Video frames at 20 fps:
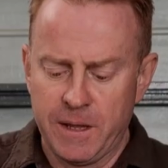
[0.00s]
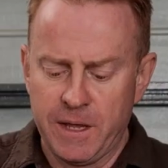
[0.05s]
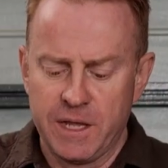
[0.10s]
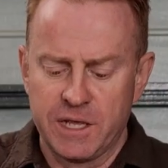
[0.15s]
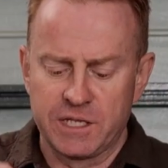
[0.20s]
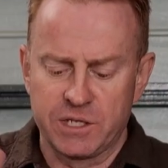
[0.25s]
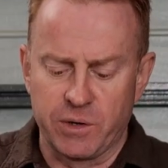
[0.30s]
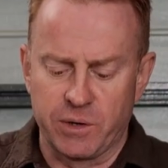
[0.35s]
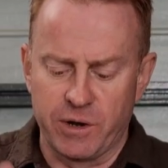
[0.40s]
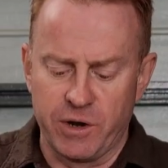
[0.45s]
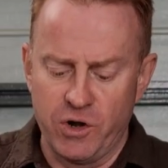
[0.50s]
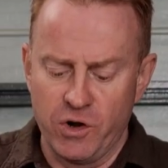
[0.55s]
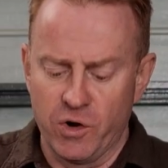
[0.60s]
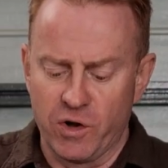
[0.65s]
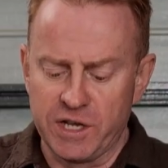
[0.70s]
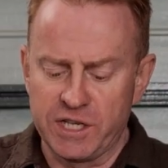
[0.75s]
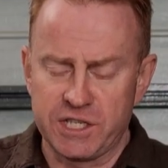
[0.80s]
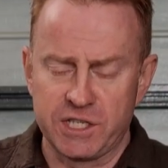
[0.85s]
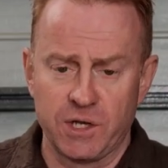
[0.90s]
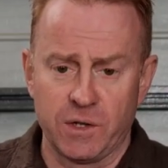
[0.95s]
It's got a
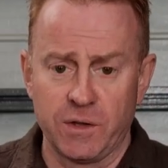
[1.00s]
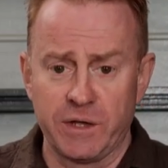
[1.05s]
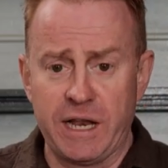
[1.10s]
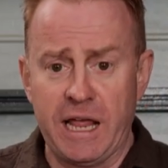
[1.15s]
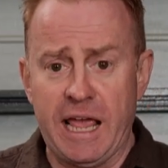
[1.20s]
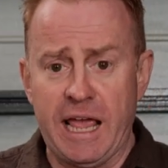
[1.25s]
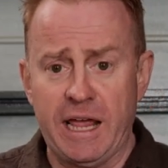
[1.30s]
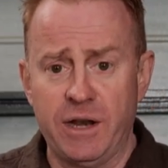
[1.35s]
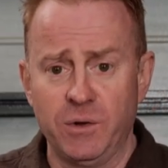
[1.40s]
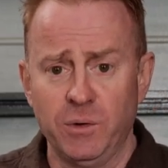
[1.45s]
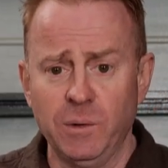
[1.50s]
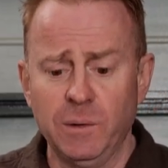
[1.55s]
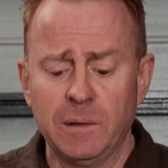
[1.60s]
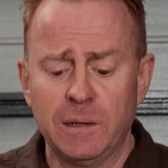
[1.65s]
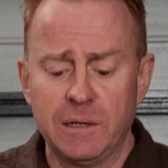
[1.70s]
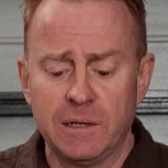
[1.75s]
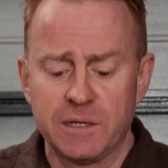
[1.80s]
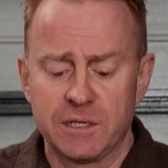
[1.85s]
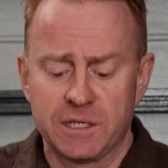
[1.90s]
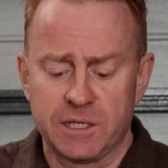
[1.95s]
nice solid handle,
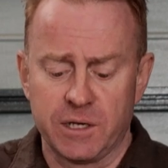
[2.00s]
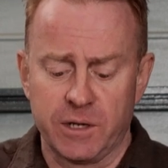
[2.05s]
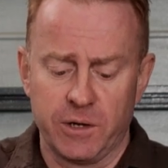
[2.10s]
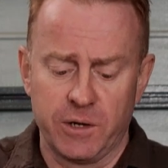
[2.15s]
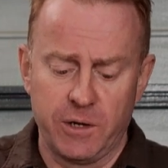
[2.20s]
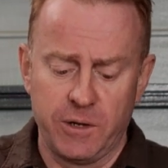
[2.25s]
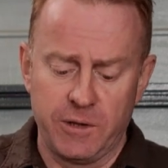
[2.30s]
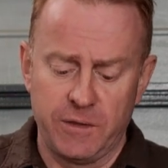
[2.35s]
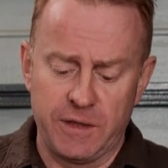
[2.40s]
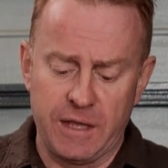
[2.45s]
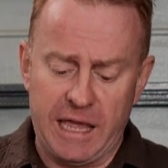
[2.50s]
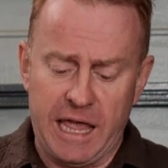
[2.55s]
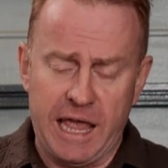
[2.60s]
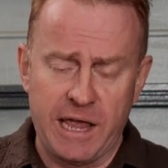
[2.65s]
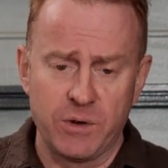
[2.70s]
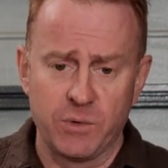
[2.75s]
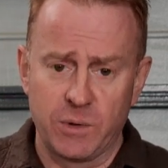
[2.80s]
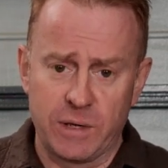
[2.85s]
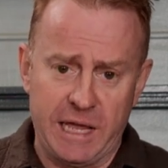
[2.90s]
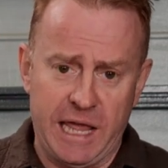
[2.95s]
so the
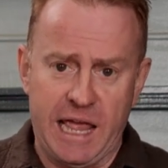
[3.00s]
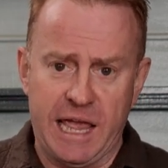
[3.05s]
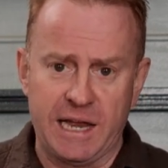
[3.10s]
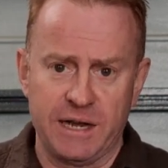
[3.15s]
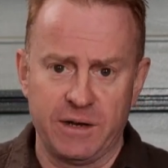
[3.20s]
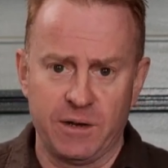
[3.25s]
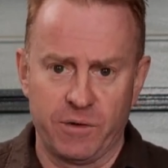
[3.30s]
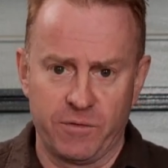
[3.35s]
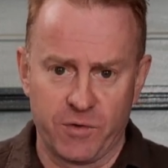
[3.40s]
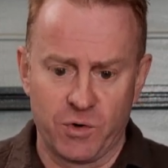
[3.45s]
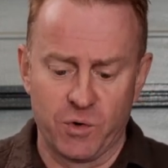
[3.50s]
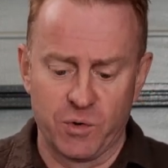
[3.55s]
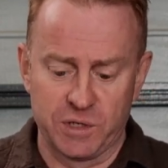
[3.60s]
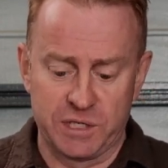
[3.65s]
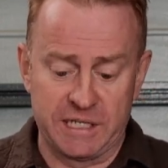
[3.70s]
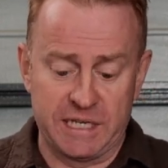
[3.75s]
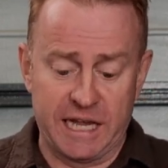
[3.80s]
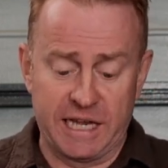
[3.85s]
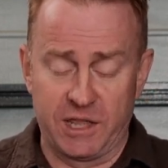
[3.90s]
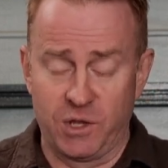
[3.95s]
handle can, of
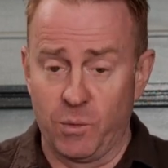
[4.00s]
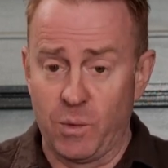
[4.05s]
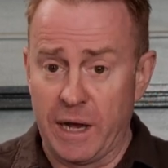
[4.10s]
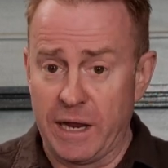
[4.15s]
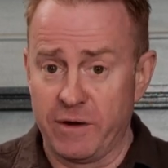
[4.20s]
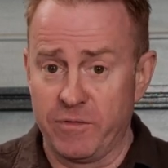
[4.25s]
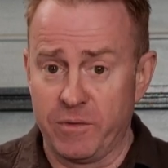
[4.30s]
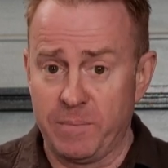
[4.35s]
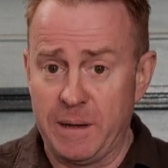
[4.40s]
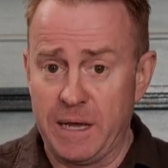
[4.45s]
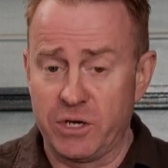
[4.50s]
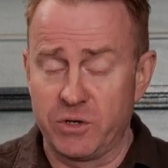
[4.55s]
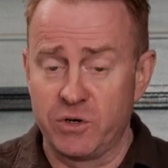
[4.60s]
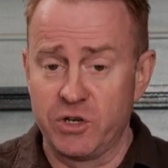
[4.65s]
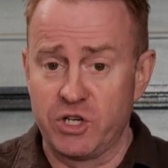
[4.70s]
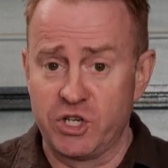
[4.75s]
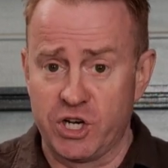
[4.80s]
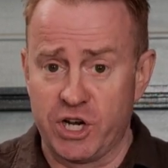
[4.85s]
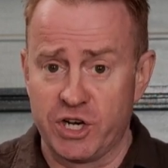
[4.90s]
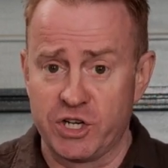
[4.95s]
course, take the weight of the battery
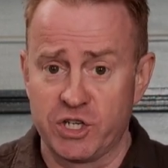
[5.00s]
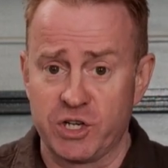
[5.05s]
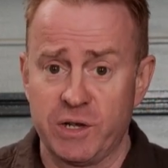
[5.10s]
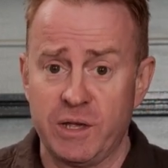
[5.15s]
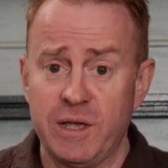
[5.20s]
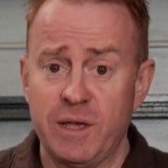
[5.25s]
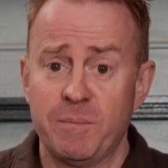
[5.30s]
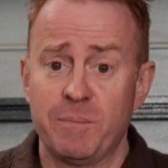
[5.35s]
charger,